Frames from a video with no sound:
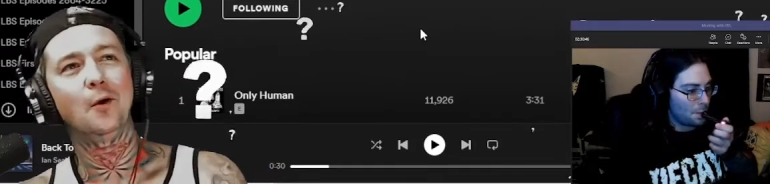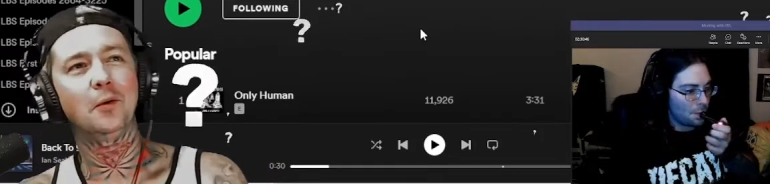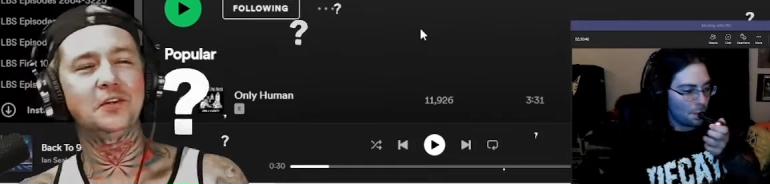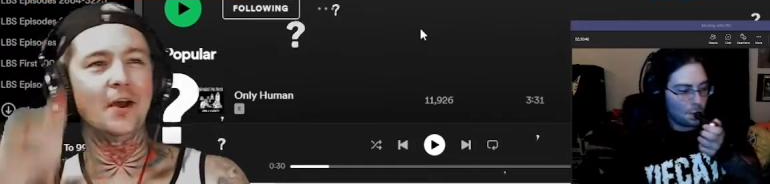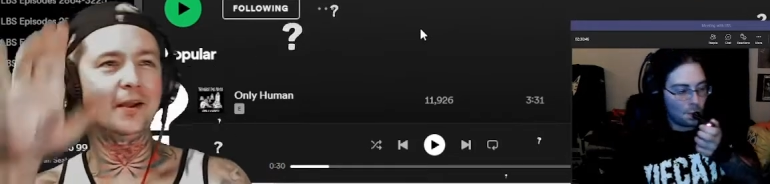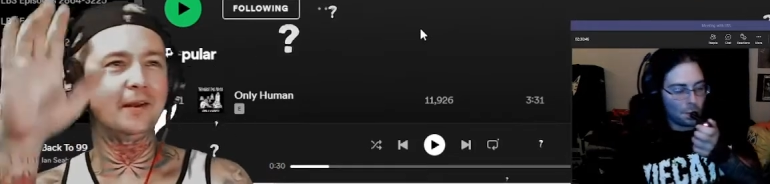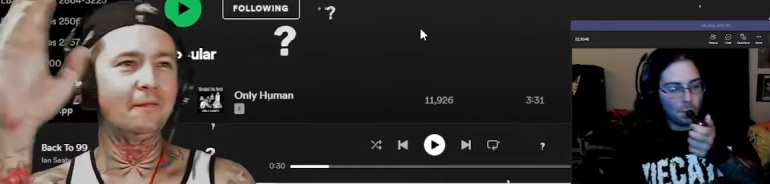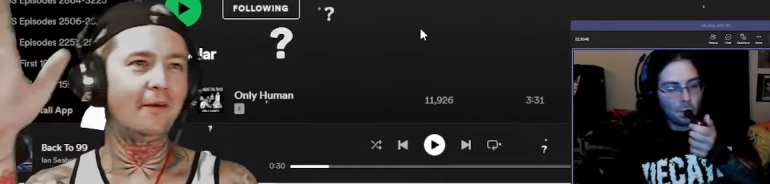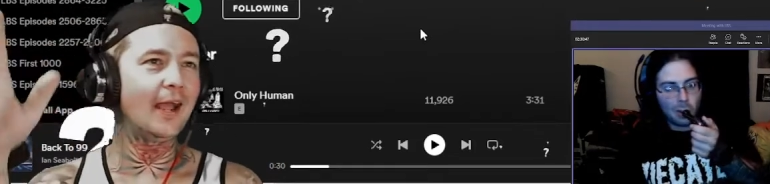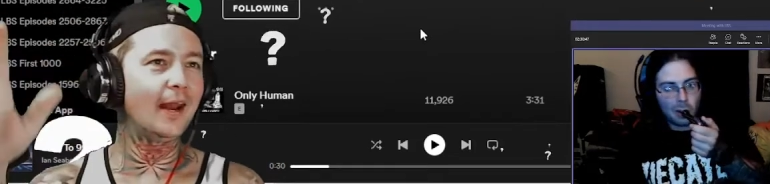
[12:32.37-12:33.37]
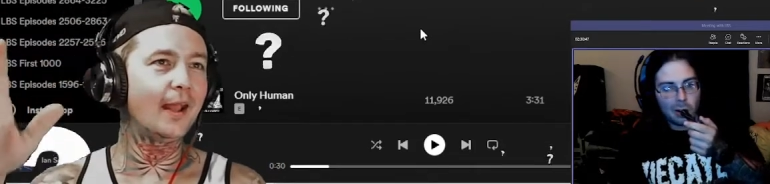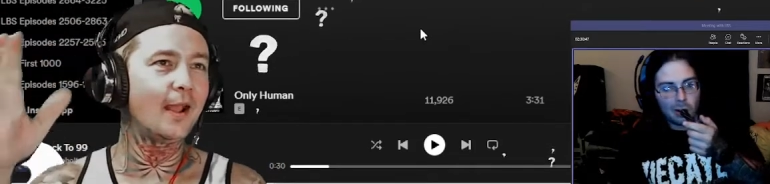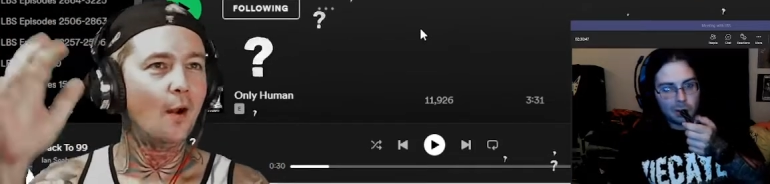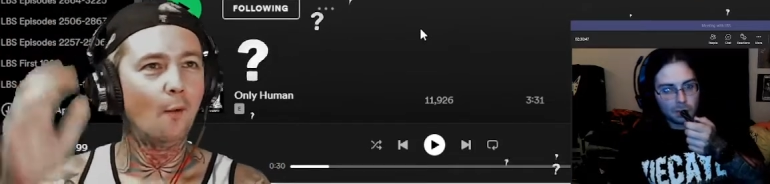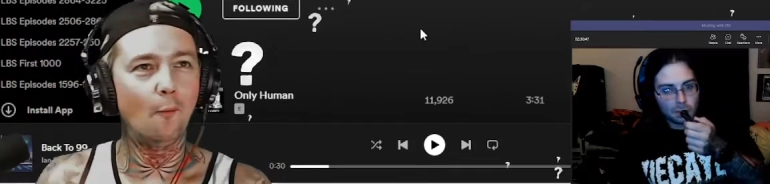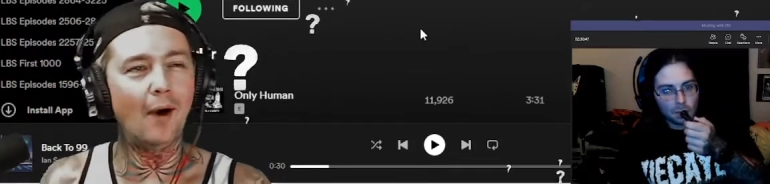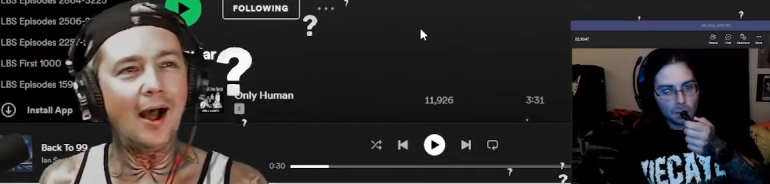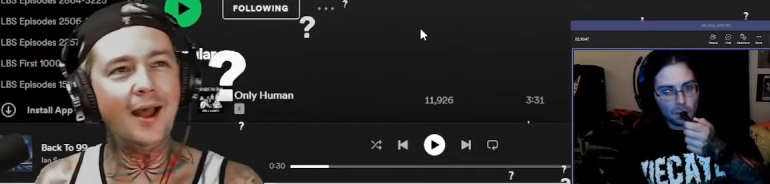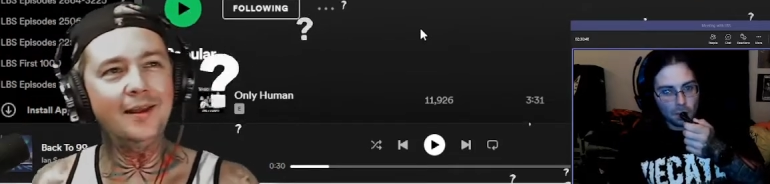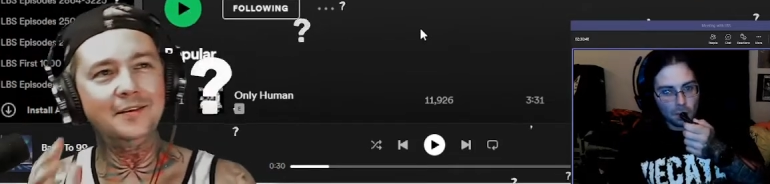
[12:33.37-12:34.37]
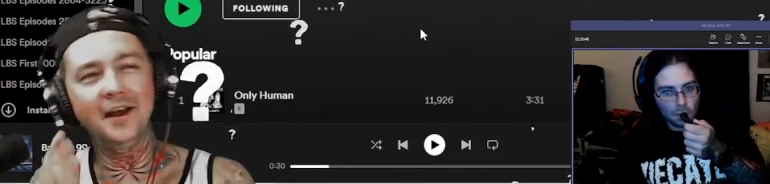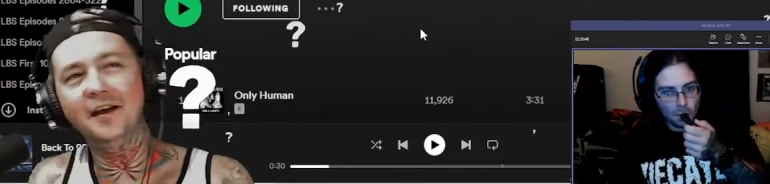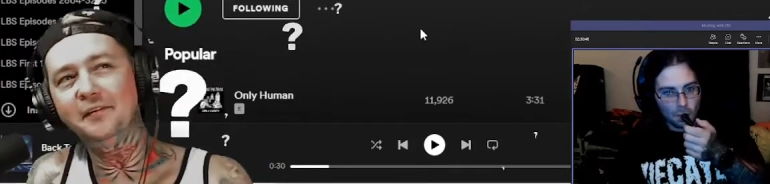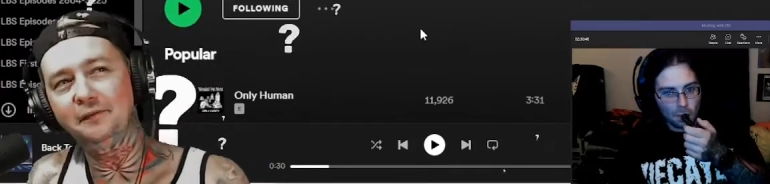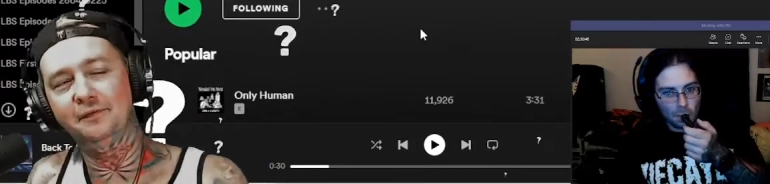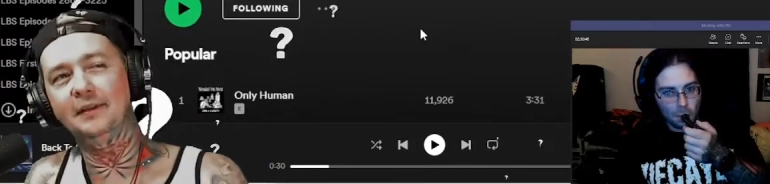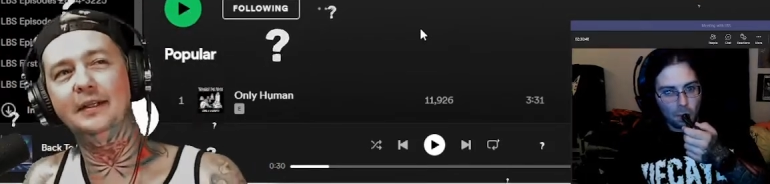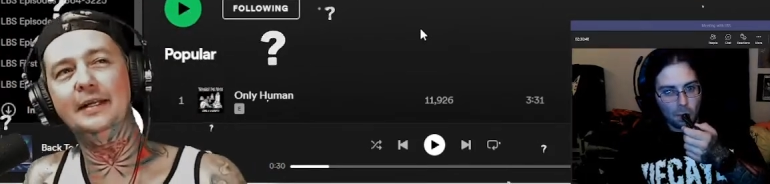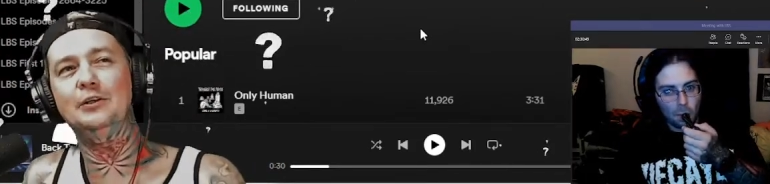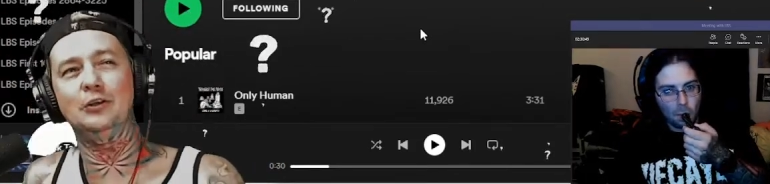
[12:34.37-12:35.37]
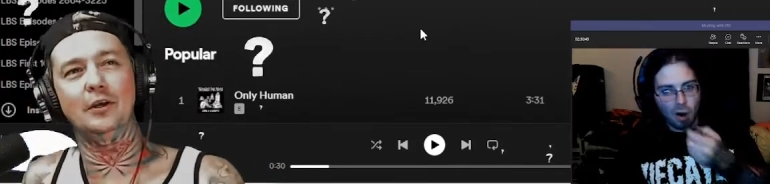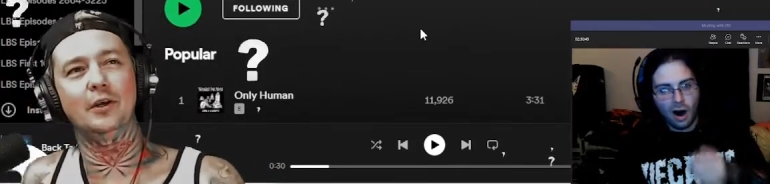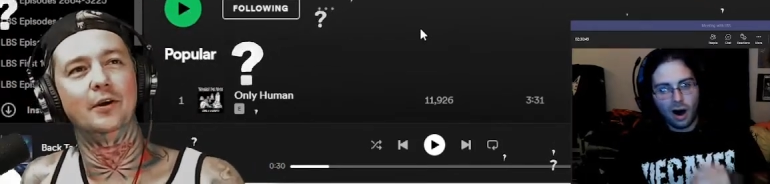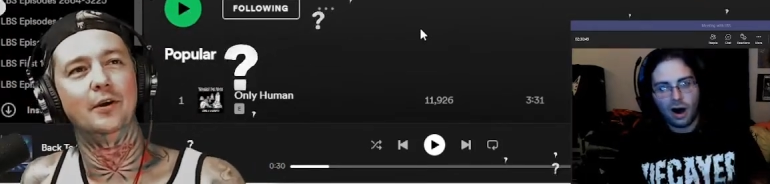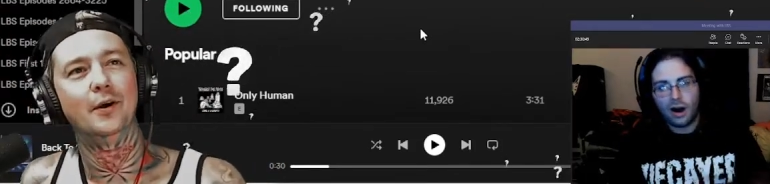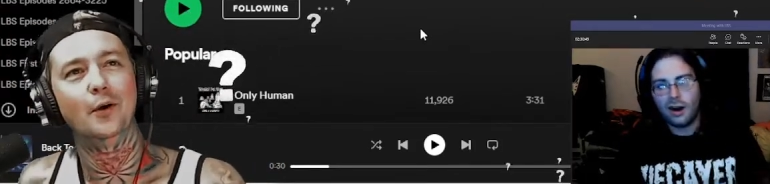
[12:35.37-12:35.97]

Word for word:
Speaker 1: We're talking Friday. Why does Felicia